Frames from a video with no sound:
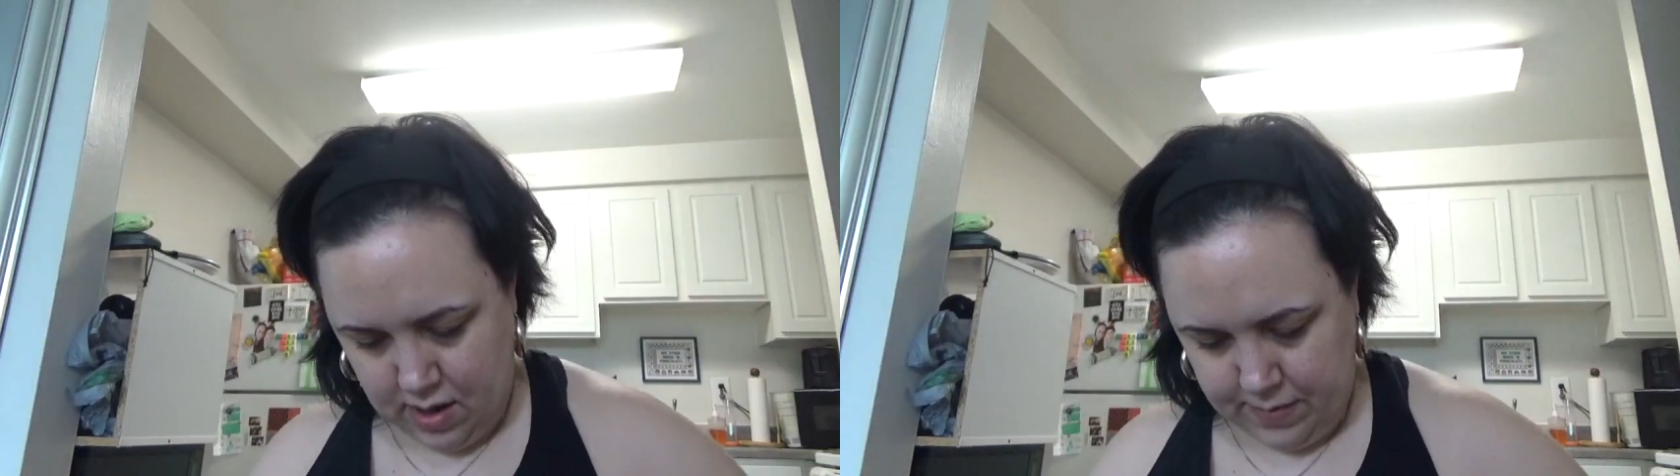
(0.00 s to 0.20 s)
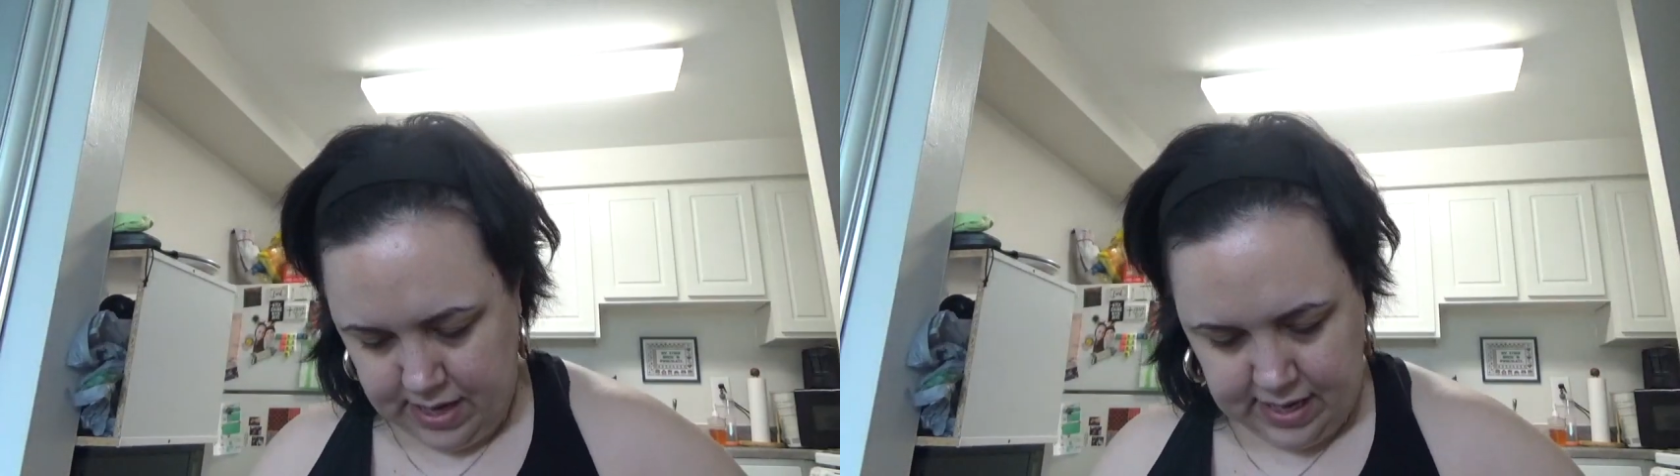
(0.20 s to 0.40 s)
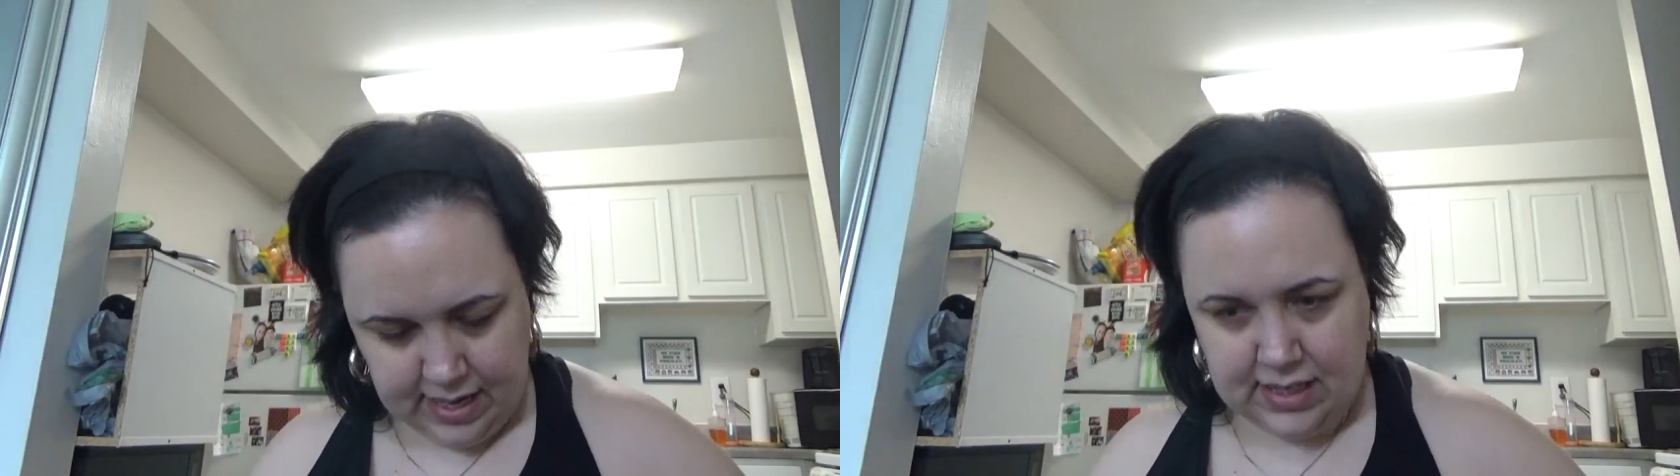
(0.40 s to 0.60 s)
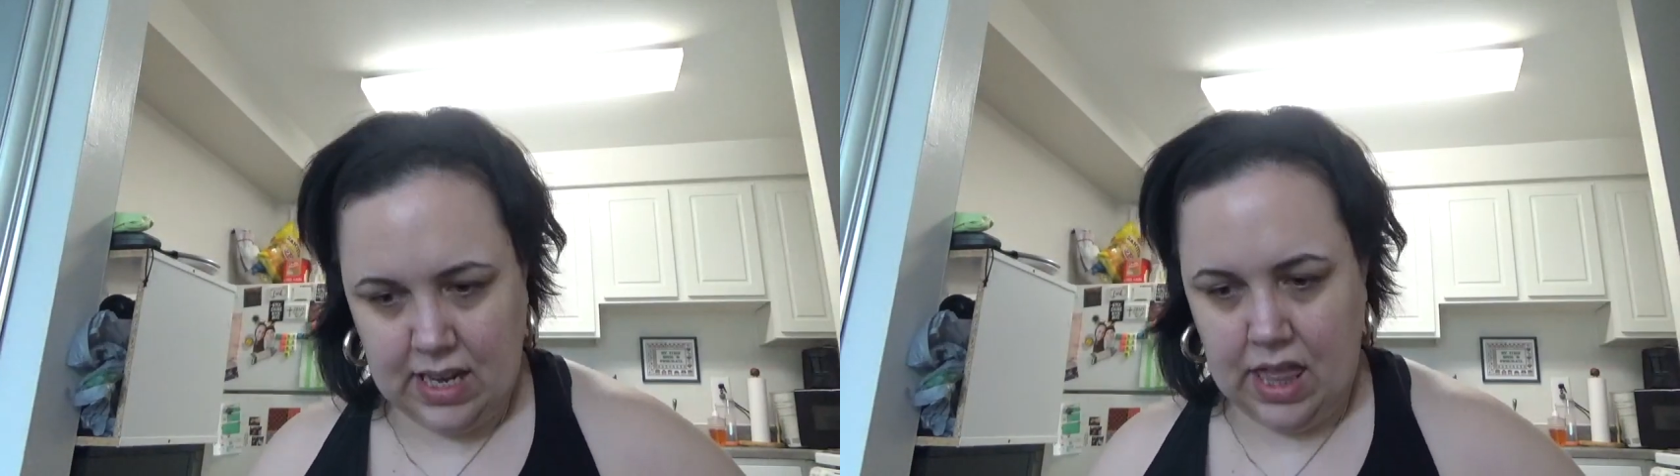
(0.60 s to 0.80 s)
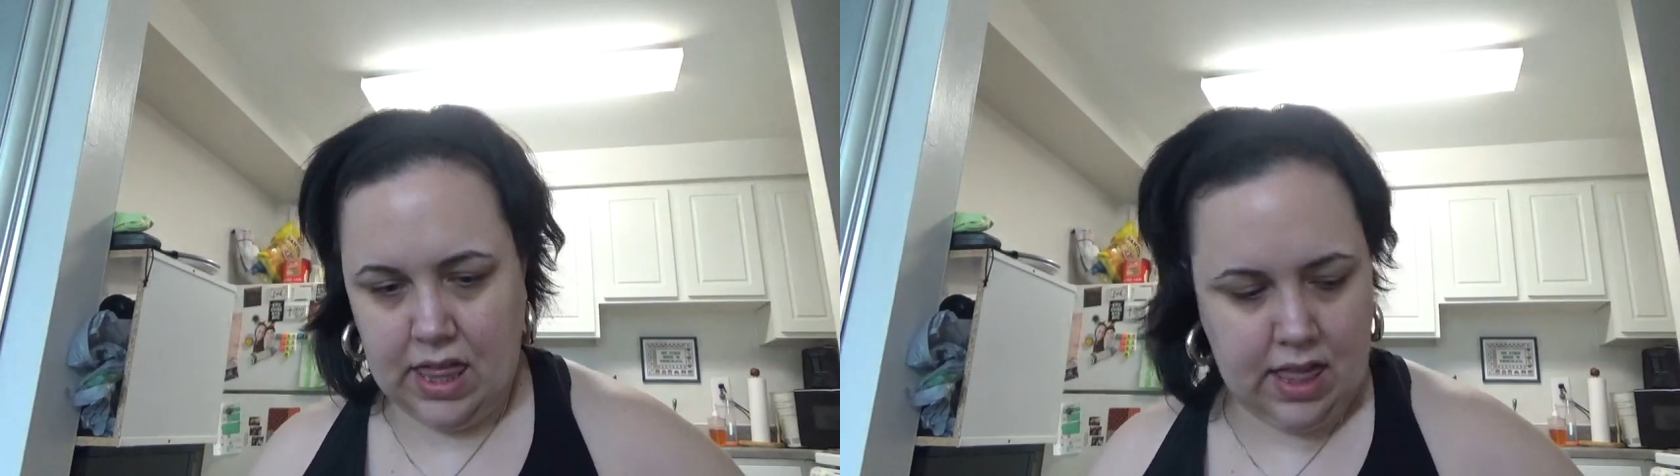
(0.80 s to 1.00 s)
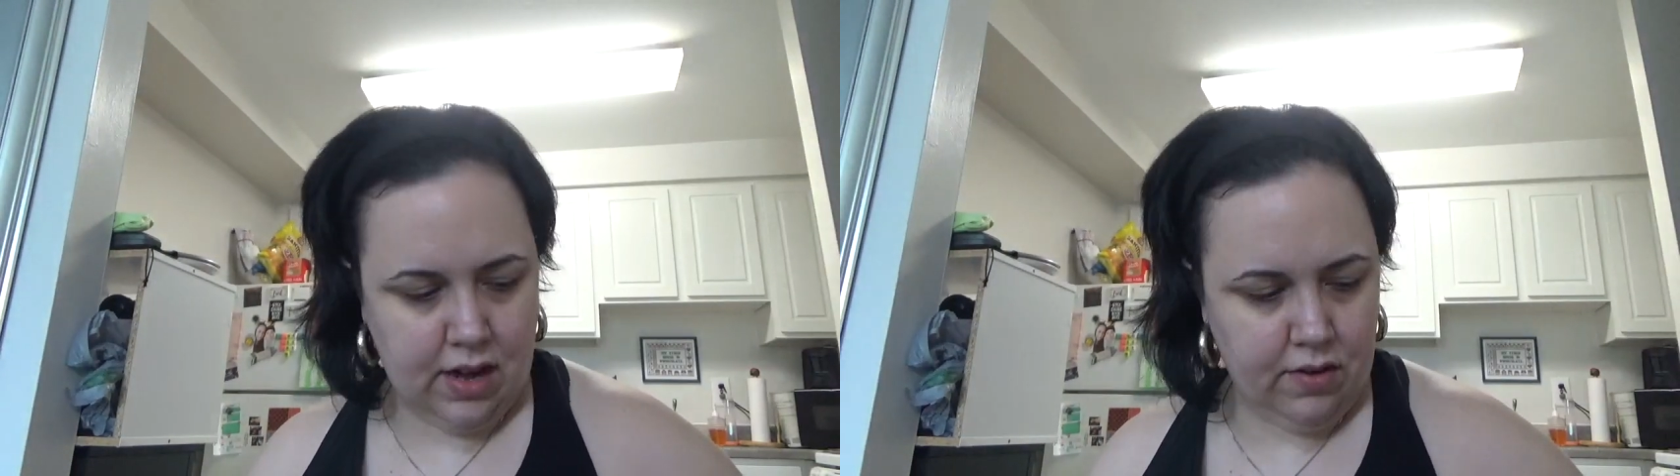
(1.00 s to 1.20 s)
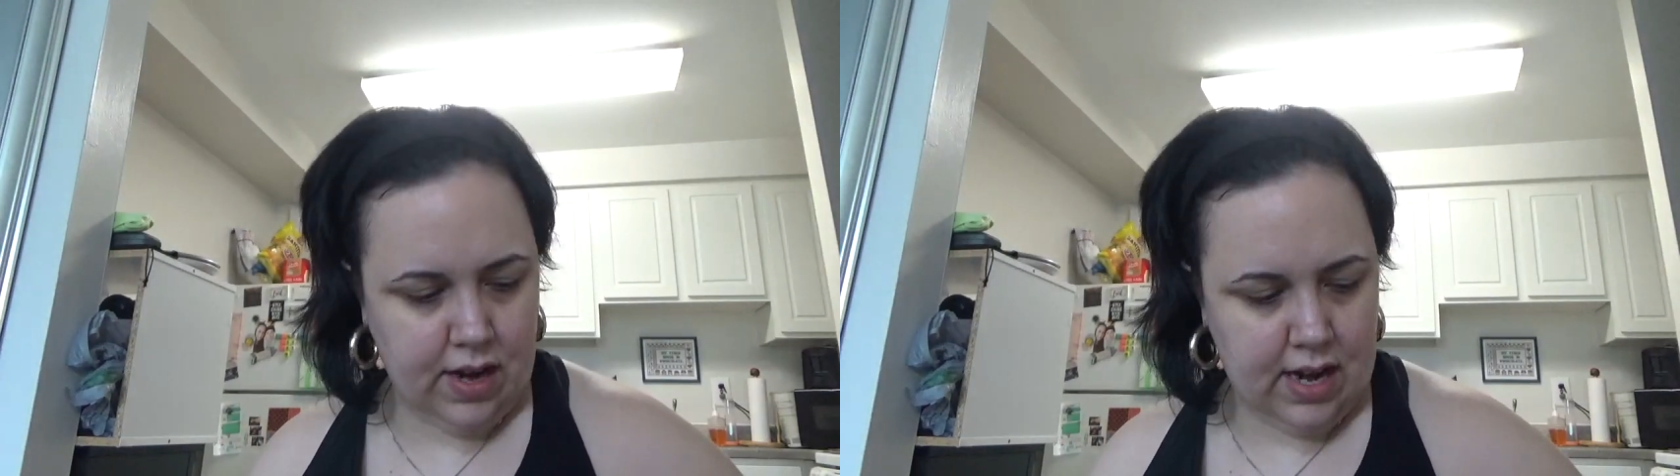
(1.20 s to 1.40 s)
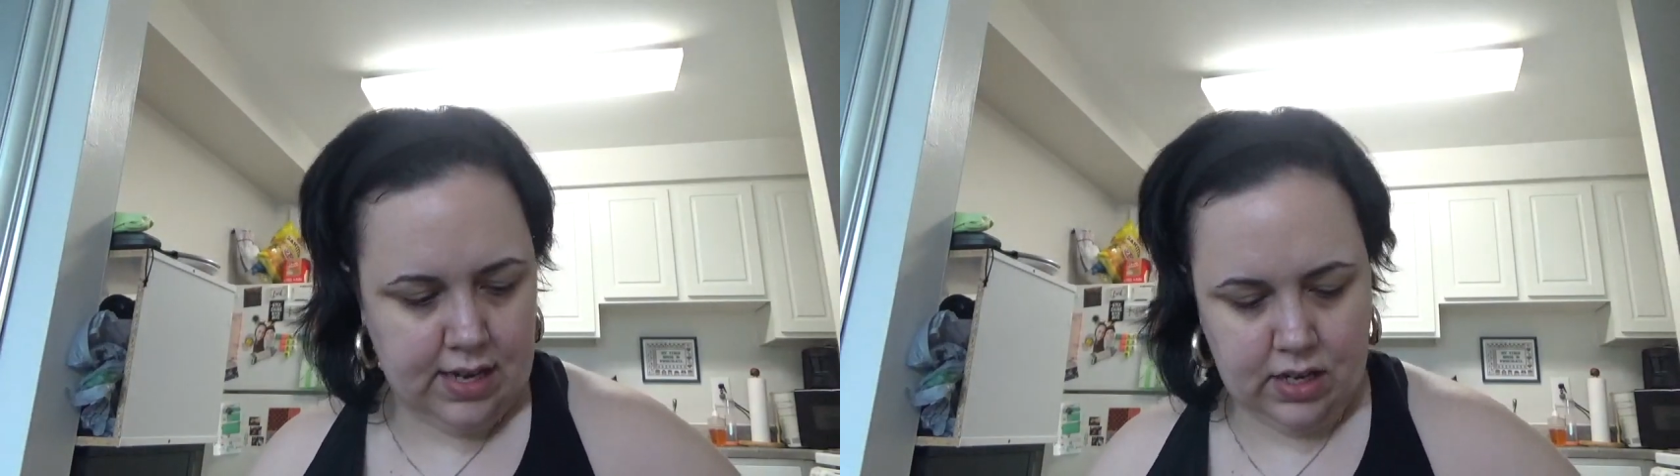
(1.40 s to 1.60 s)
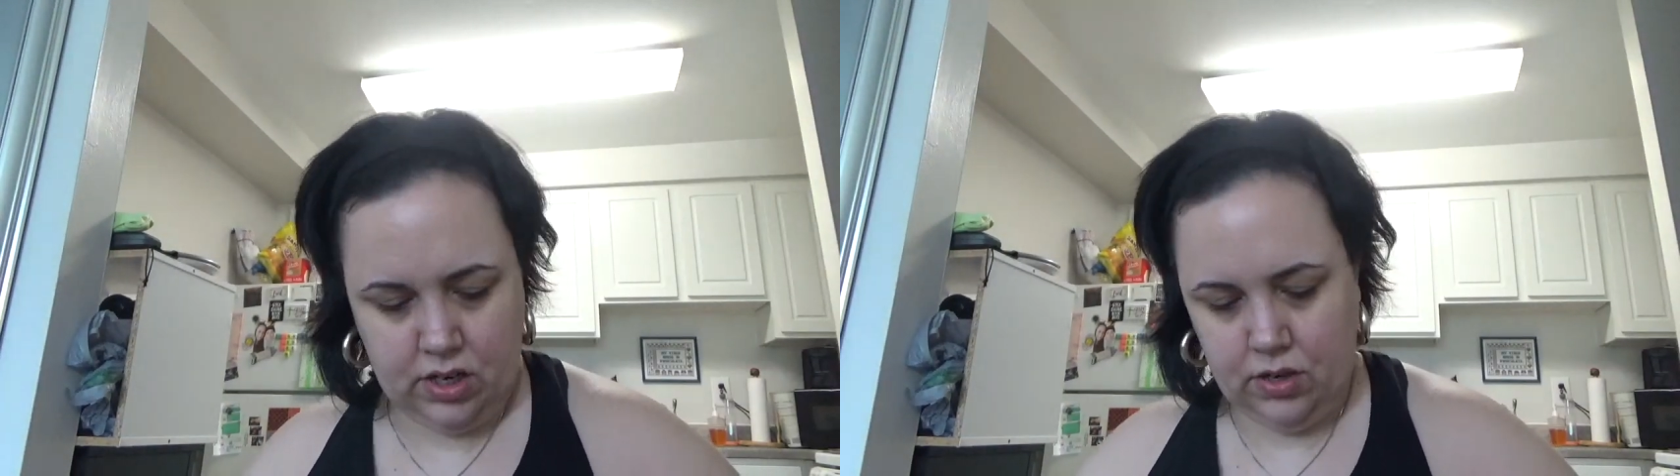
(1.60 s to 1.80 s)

I mean, I guess in theory I could